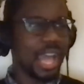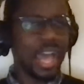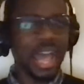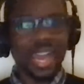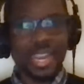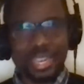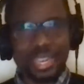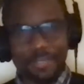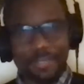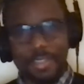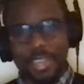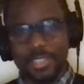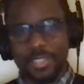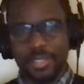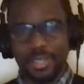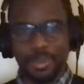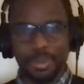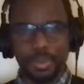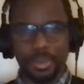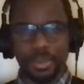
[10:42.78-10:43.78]

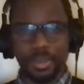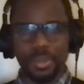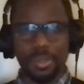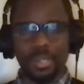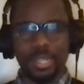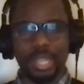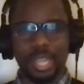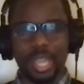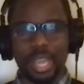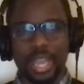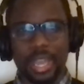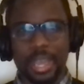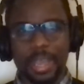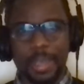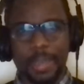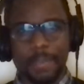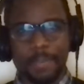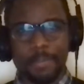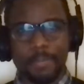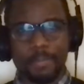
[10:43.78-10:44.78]
uninvestable.
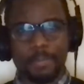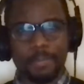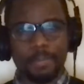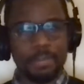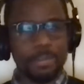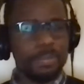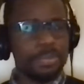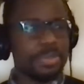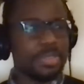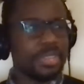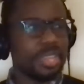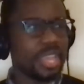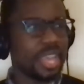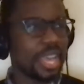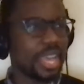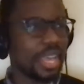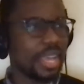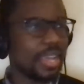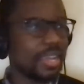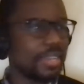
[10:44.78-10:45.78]
Um,
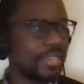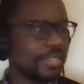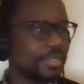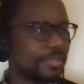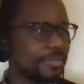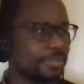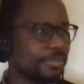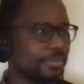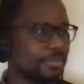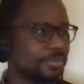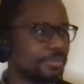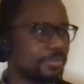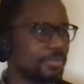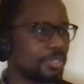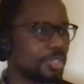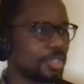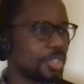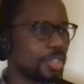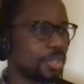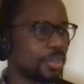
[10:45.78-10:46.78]
uh,
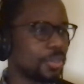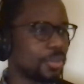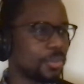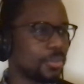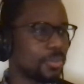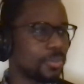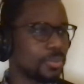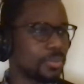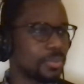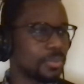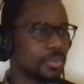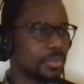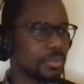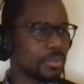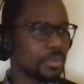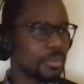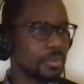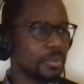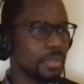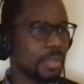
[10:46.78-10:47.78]
you know,
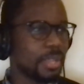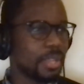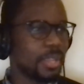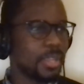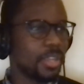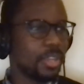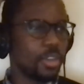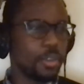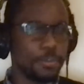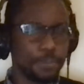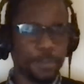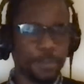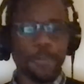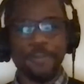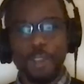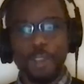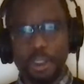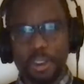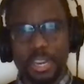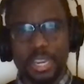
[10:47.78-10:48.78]
good for
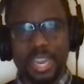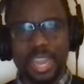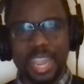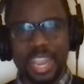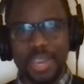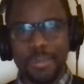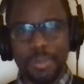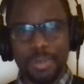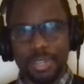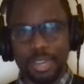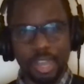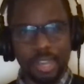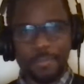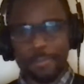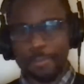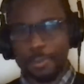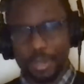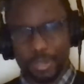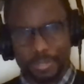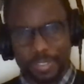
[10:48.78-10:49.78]
foreign aid, but
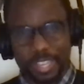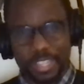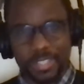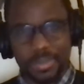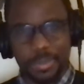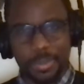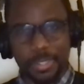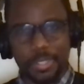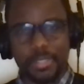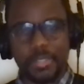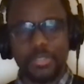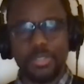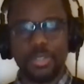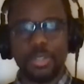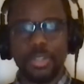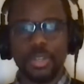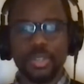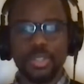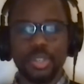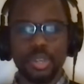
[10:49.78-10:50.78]
not for investment.
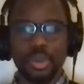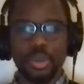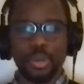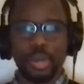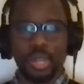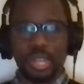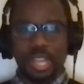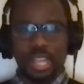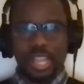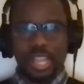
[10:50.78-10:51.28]
You know, so